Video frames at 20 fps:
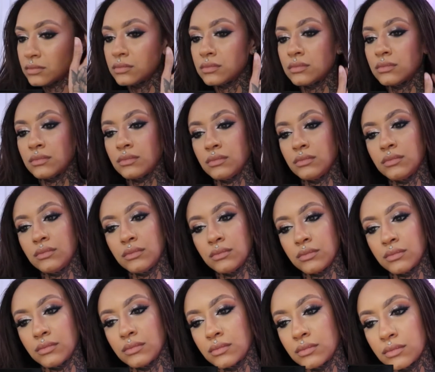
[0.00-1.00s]

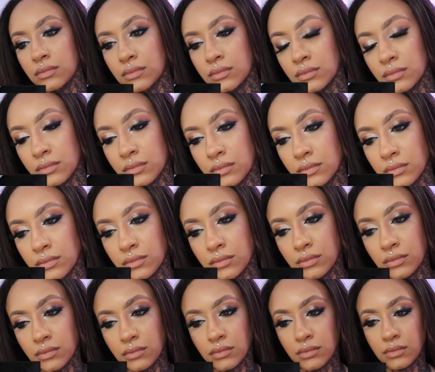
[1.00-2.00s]

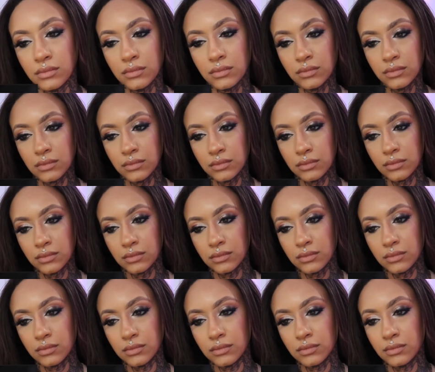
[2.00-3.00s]

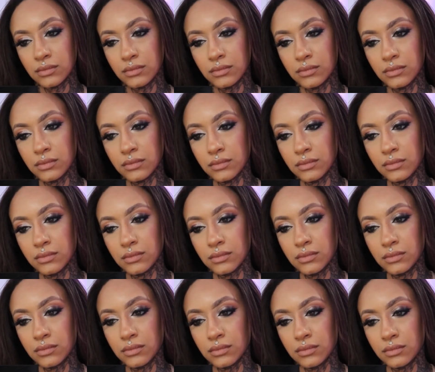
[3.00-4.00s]

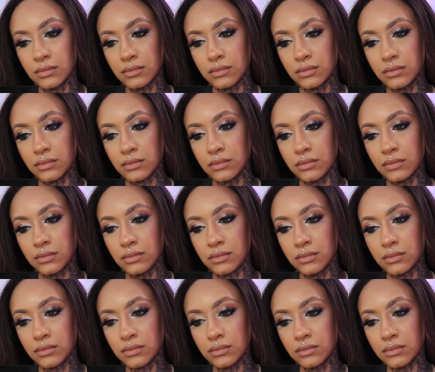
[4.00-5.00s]

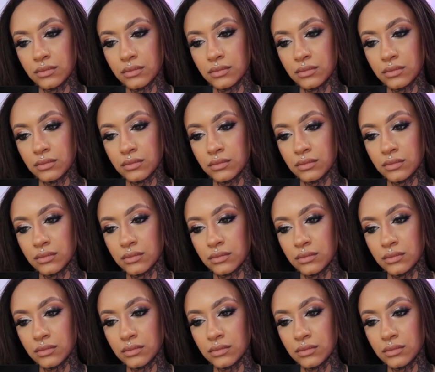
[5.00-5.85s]
The person shown says nothing.